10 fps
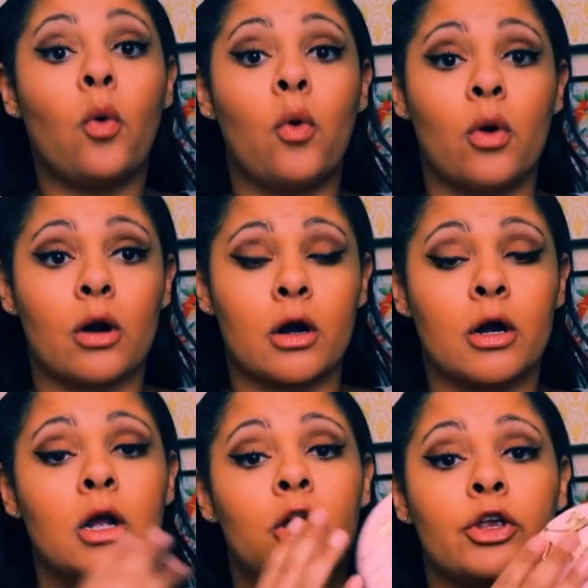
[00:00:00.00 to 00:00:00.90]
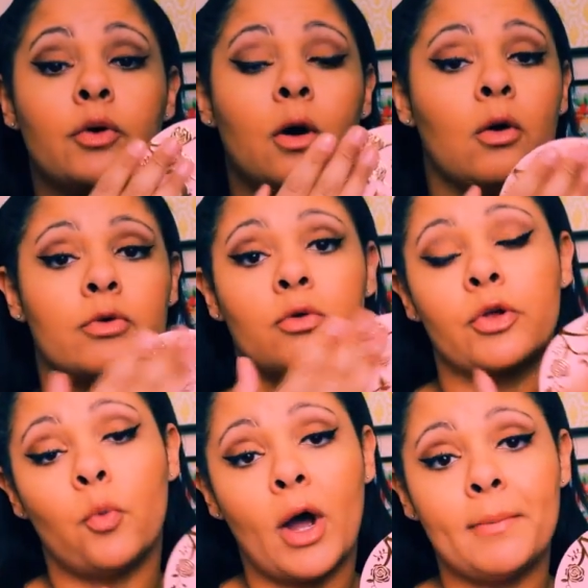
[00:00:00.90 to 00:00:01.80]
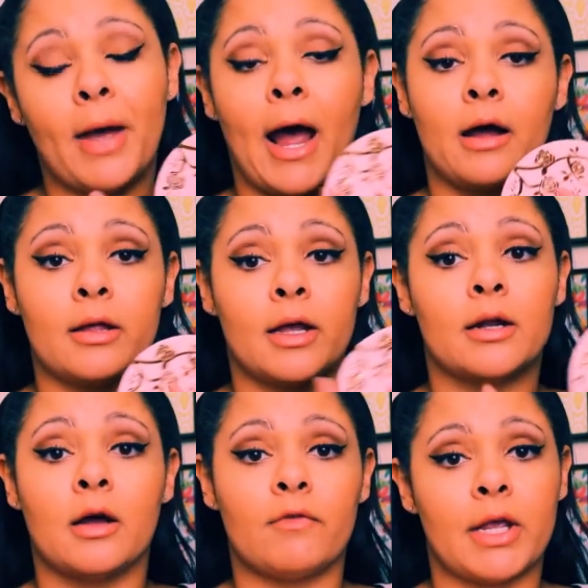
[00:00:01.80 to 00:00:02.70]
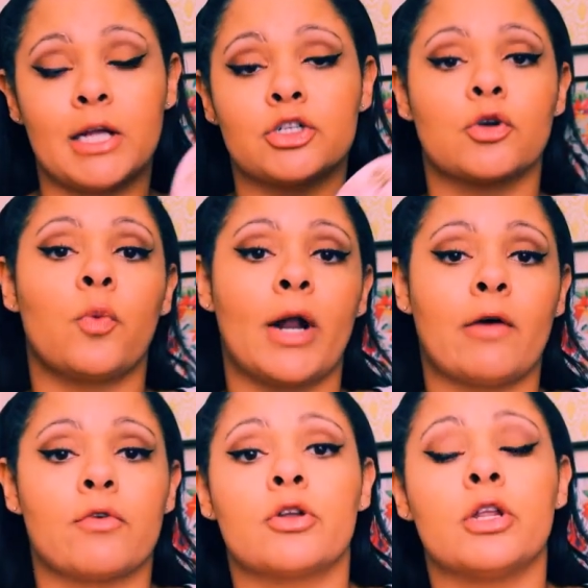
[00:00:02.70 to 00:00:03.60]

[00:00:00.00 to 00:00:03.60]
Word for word: or you own only one palette of each or whatever,